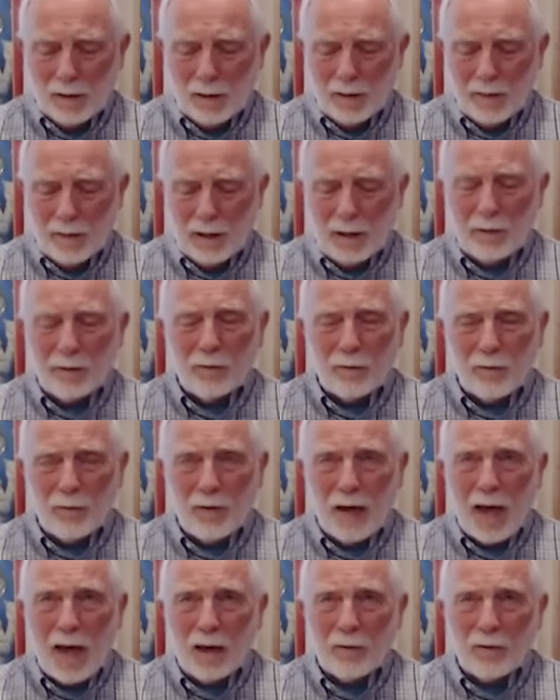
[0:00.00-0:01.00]
And that is a
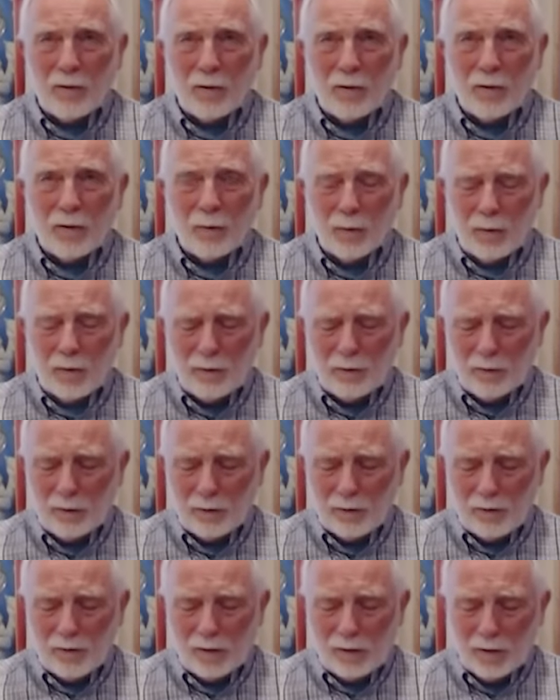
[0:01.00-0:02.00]
fact. You can
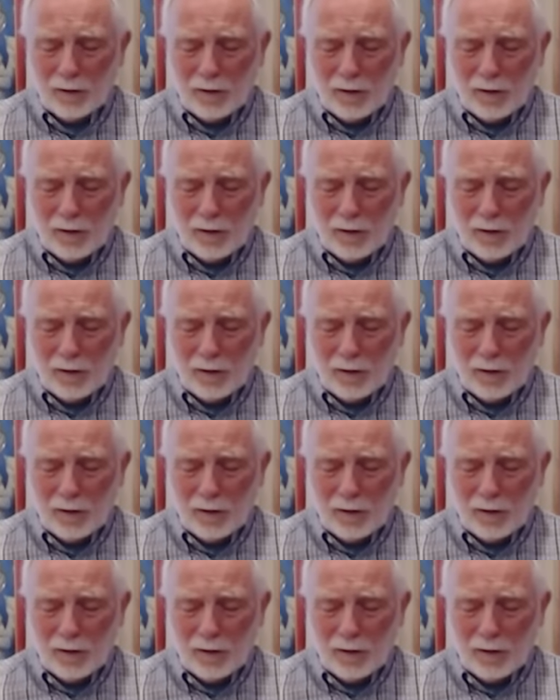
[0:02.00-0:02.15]
research it.